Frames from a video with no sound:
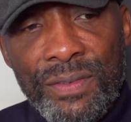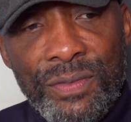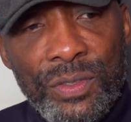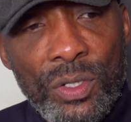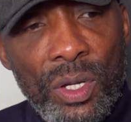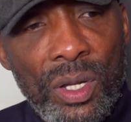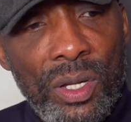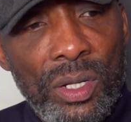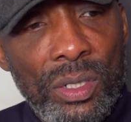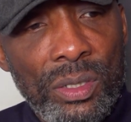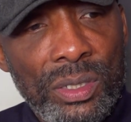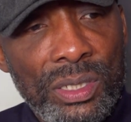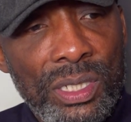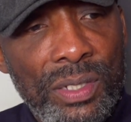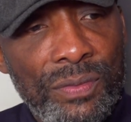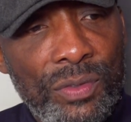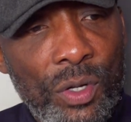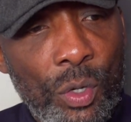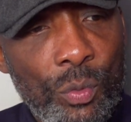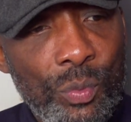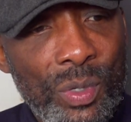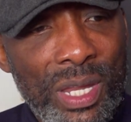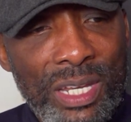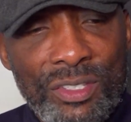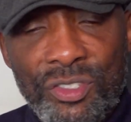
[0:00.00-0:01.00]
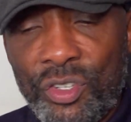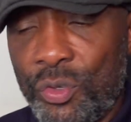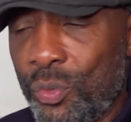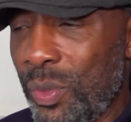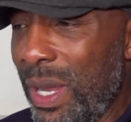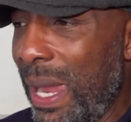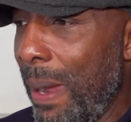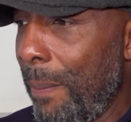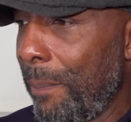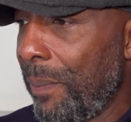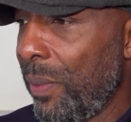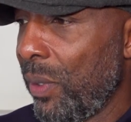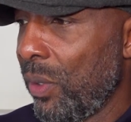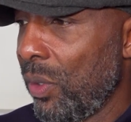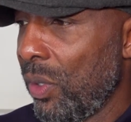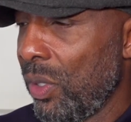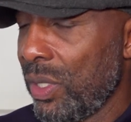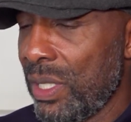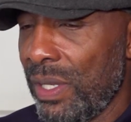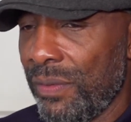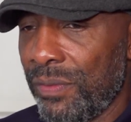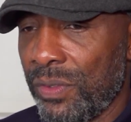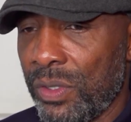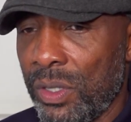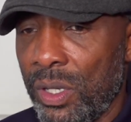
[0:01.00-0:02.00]
got Richard
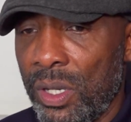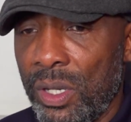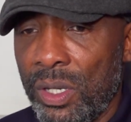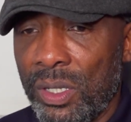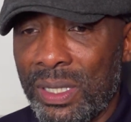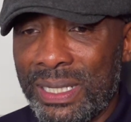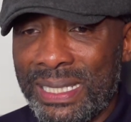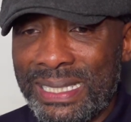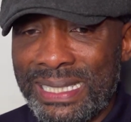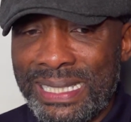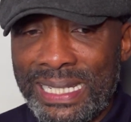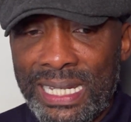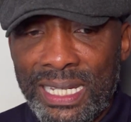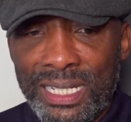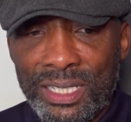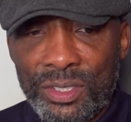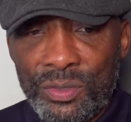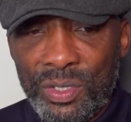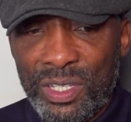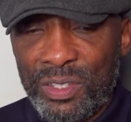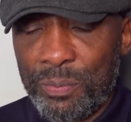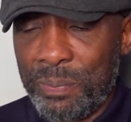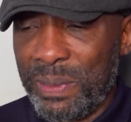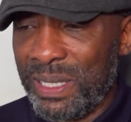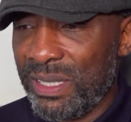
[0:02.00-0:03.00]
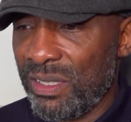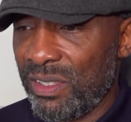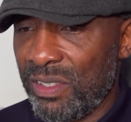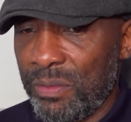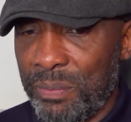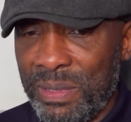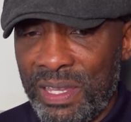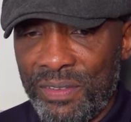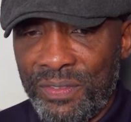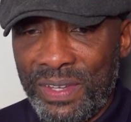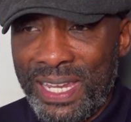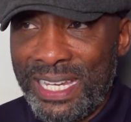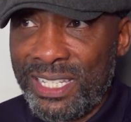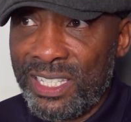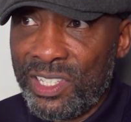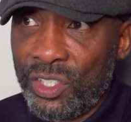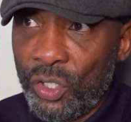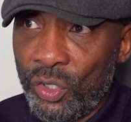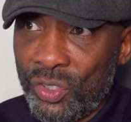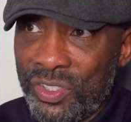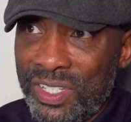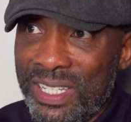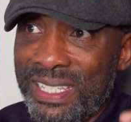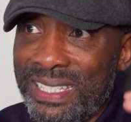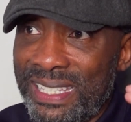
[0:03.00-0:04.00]
Riakpo, you've got Chris Billingsmith in
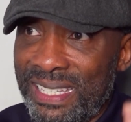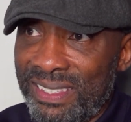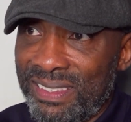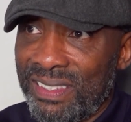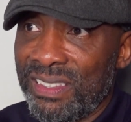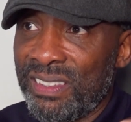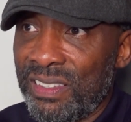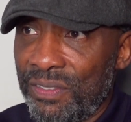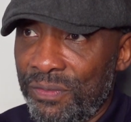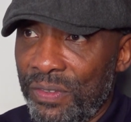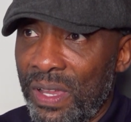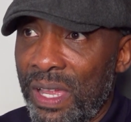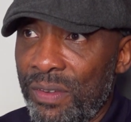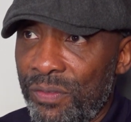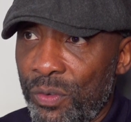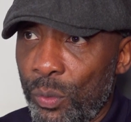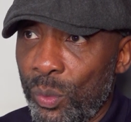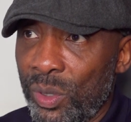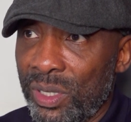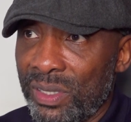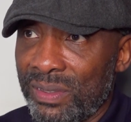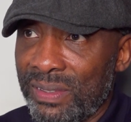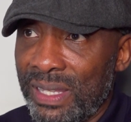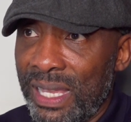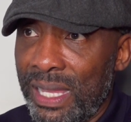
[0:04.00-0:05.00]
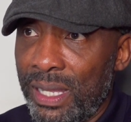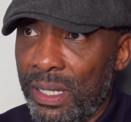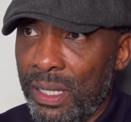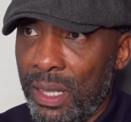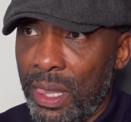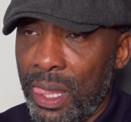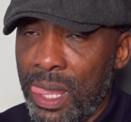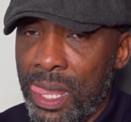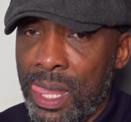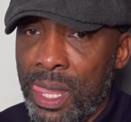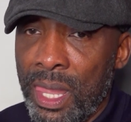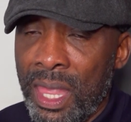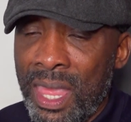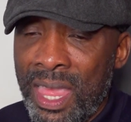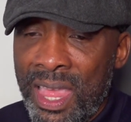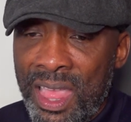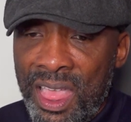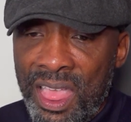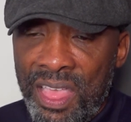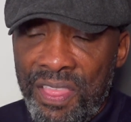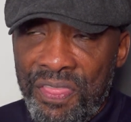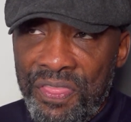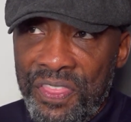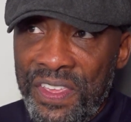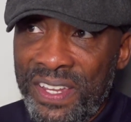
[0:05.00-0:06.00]
touching distance to fight for world title.
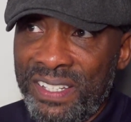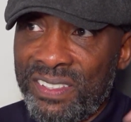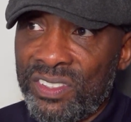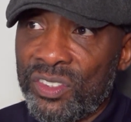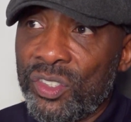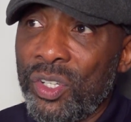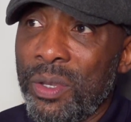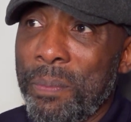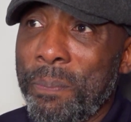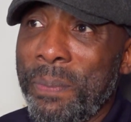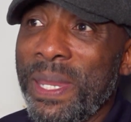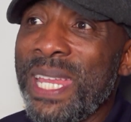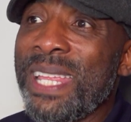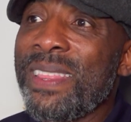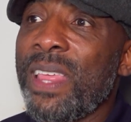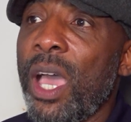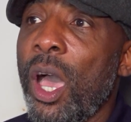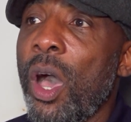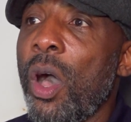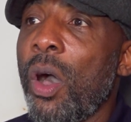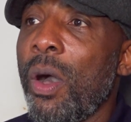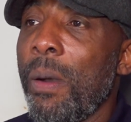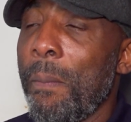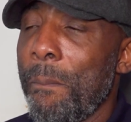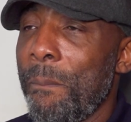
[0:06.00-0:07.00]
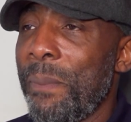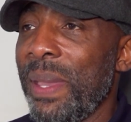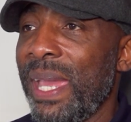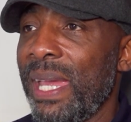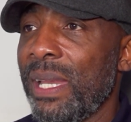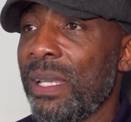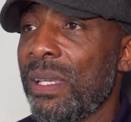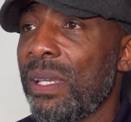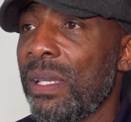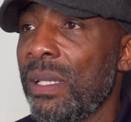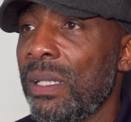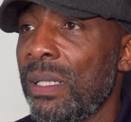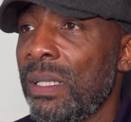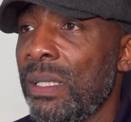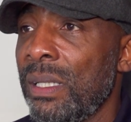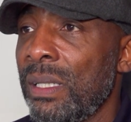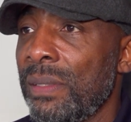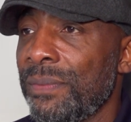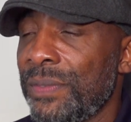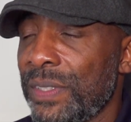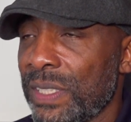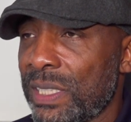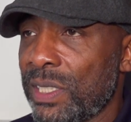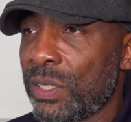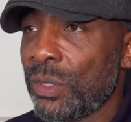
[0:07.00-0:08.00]
This could be the hotbed
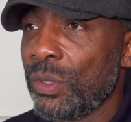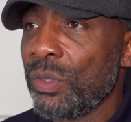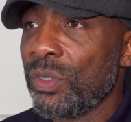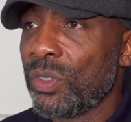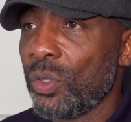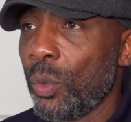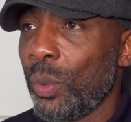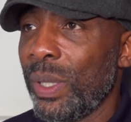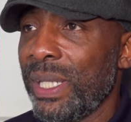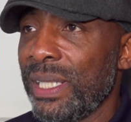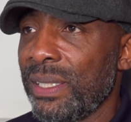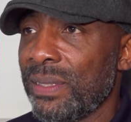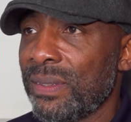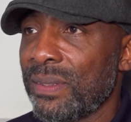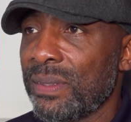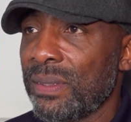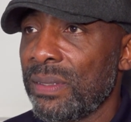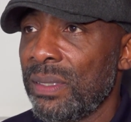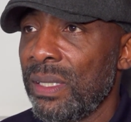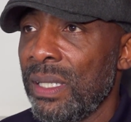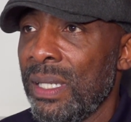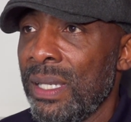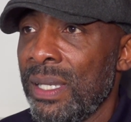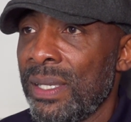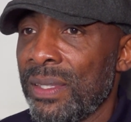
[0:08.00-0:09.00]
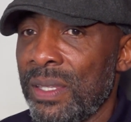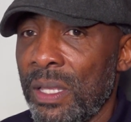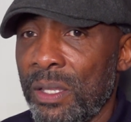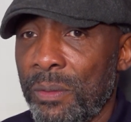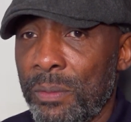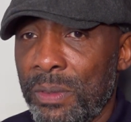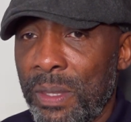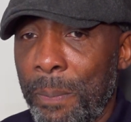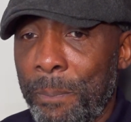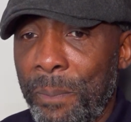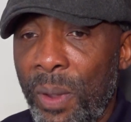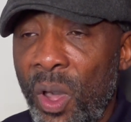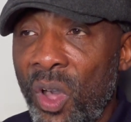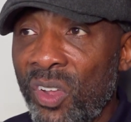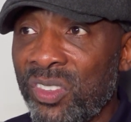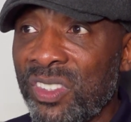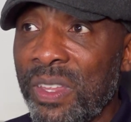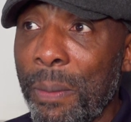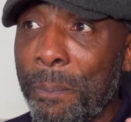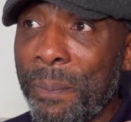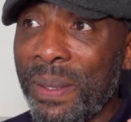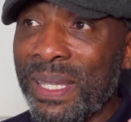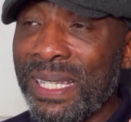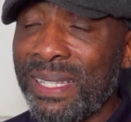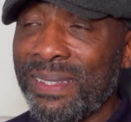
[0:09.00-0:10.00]
for cruiserweights. The
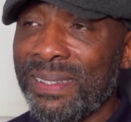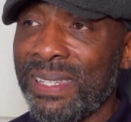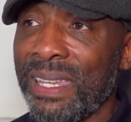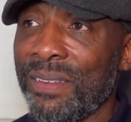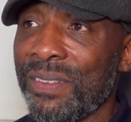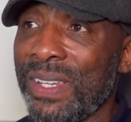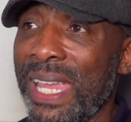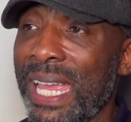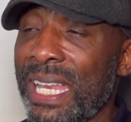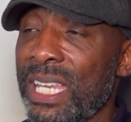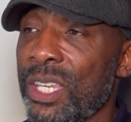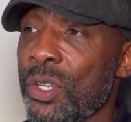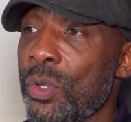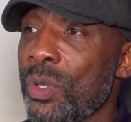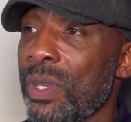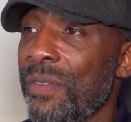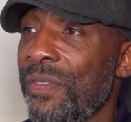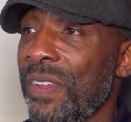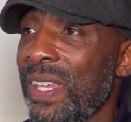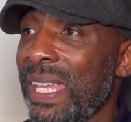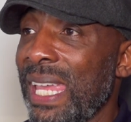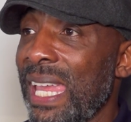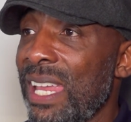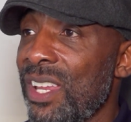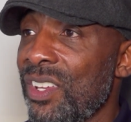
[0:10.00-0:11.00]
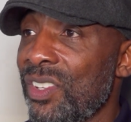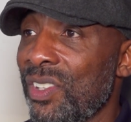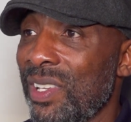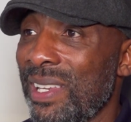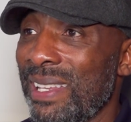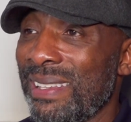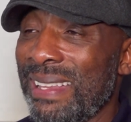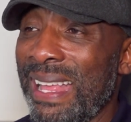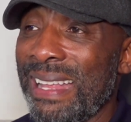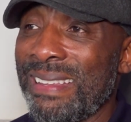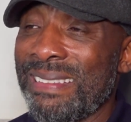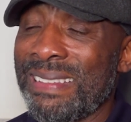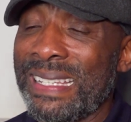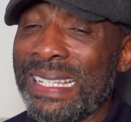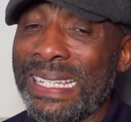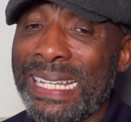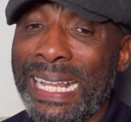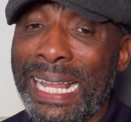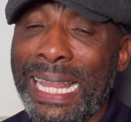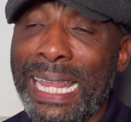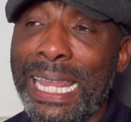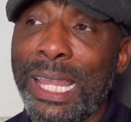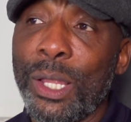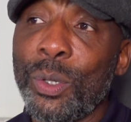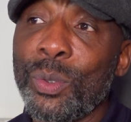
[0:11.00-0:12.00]
possibility of getting a unification is actually
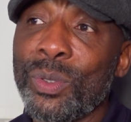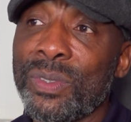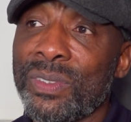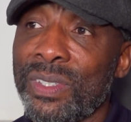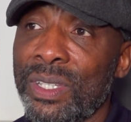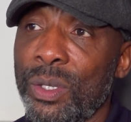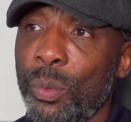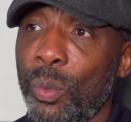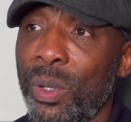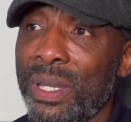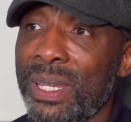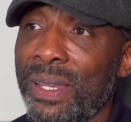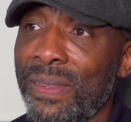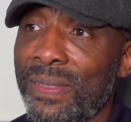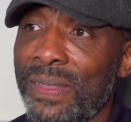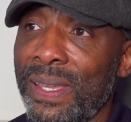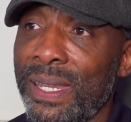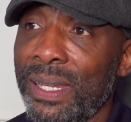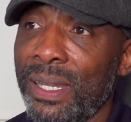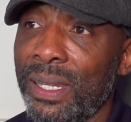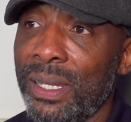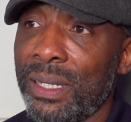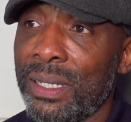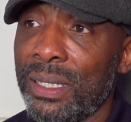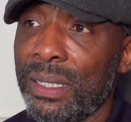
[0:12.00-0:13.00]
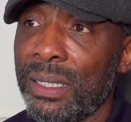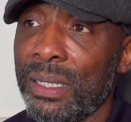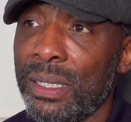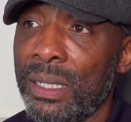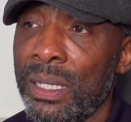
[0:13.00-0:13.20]
closer than what you think.